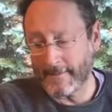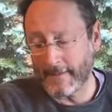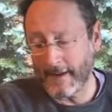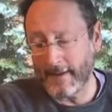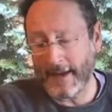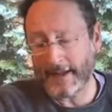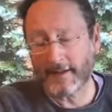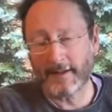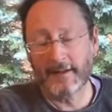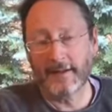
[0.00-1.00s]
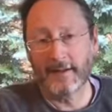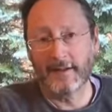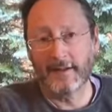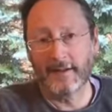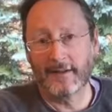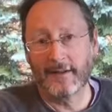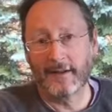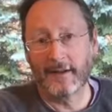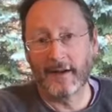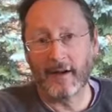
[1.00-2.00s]
And that's
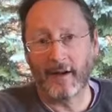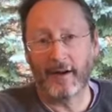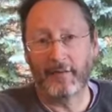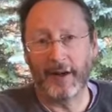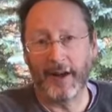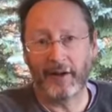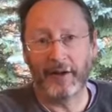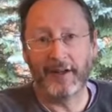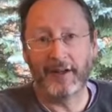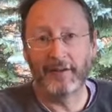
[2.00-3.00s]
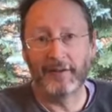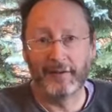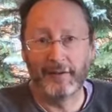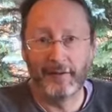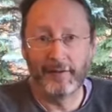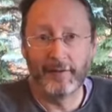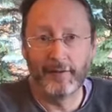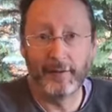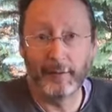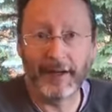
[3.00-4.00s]
a hard reality
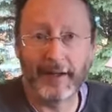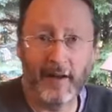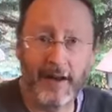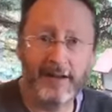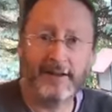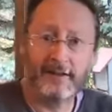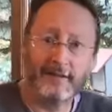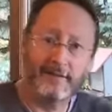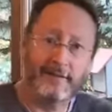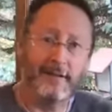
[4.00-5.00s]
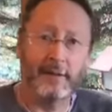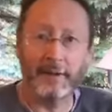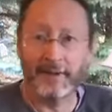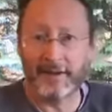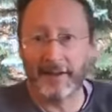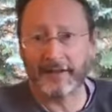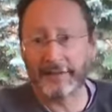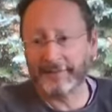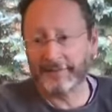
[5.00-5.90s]
for my clients and myself.